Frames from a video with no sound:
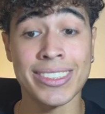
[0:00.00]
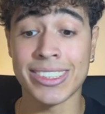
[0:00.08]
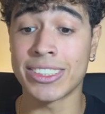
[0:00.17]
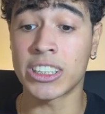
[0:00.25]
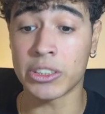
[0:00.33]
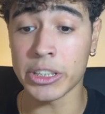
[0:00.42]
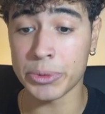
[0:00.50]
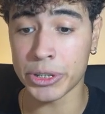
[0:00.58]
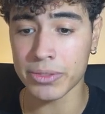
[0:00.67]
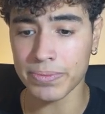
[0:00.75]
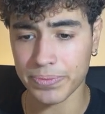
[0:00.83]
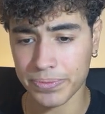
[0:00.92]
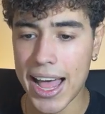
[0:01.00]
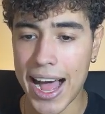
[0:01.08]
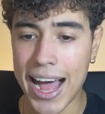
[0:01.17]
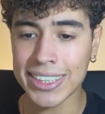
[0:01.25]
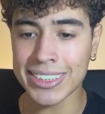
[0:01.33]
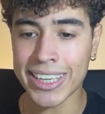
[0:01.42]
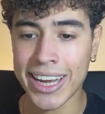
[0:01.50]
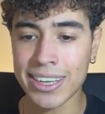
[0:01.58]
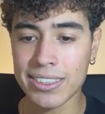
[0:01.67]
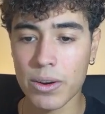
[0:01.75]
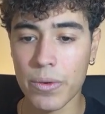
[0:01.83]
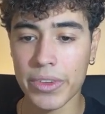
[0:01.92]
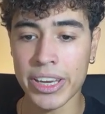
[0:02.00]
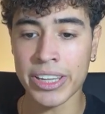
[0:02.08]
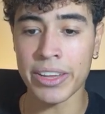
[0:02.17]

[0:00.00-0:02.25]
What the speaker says: description. And then in the